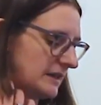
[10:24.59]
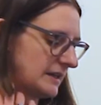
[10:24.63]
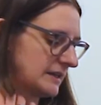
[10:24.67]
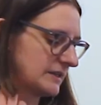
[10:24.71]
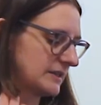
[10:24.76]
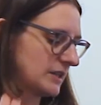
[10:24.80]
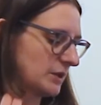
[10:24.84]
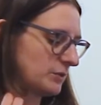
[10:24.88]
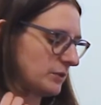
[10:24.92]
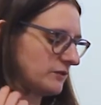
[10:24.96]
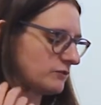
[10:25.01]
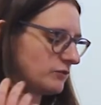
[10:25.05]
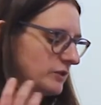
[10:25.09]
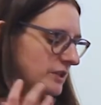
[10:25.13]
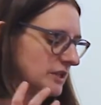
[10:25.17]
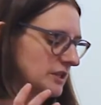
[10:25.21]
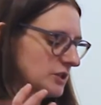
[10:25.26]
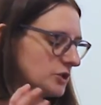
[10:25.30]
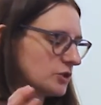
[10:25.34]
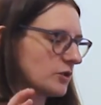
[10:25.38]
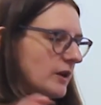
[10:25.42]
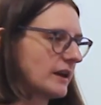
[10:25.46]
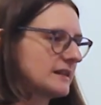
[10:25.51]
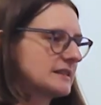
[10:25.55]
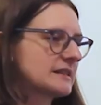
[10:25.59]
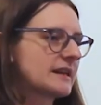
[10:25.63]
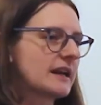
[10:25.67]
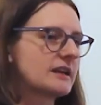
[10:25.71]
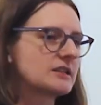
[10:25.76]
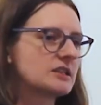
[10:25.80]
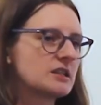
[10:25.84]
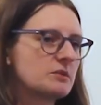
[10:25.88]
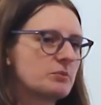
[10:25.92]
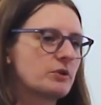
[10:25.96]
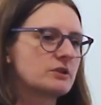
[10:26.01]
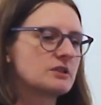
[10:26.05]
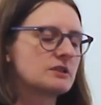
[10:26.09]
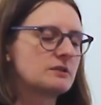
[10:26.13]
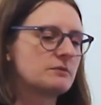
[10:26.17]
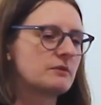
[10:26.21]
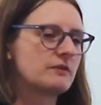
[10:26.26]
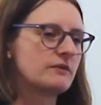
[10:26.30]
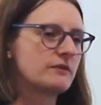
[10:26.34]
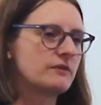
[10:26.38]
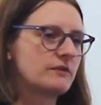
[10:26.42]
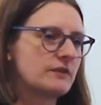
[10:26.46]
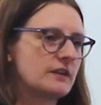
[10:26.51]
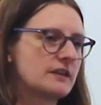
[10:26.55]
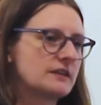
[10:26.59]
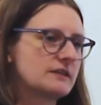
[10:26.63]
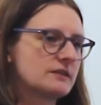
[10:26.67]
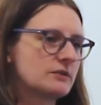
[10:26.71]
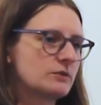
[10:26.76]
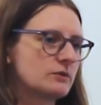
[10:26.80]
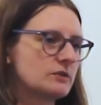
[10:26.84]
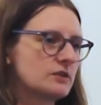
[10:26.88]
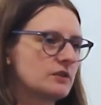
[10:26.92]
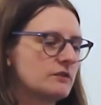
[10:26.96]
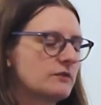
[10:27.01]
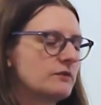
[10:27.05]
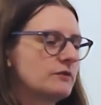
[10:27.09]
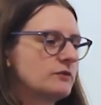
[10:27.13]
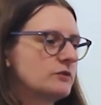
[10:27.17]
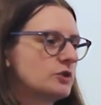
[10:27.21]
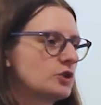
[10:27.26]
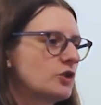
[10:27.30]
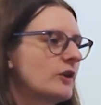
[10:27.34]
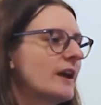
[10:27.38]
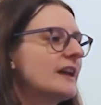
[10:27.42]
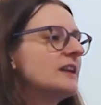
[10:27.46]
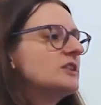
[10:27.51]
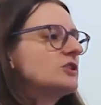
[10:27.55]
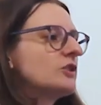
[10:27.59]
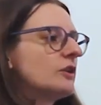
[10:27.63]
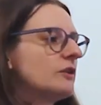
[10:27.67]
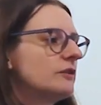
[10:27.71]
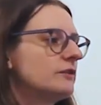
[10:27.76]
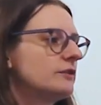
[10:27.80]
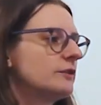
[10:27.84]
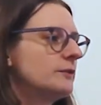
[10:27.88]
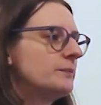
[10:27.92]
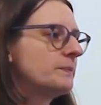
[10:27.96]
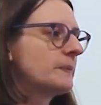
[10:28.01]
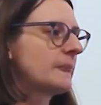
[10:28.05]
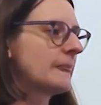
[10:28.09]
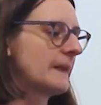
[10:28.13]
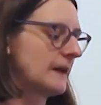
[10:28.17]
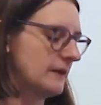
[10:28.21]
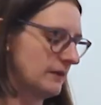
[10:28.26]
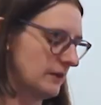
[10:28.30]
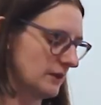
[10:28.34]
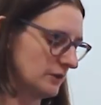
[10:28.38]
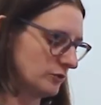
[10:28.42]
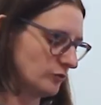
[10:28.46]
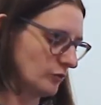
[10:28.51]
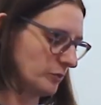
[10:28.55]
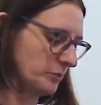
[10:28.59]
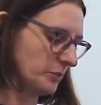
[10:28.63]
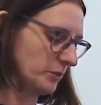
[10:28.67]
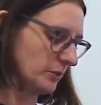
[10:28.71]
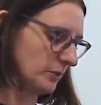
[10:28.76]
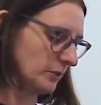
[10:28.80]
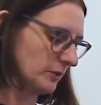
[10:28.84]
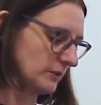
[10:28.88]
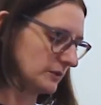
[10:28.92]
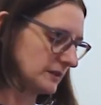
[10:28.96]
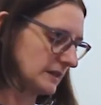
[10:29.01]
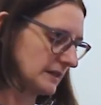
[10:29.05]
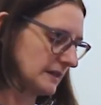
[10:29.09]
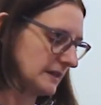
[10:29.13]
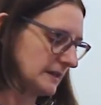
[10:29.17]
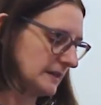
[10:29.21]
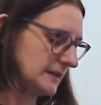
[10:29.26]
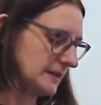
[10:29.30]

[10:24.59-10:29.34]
So we've really tried to get to the bottom of this sort of trade-off in this report.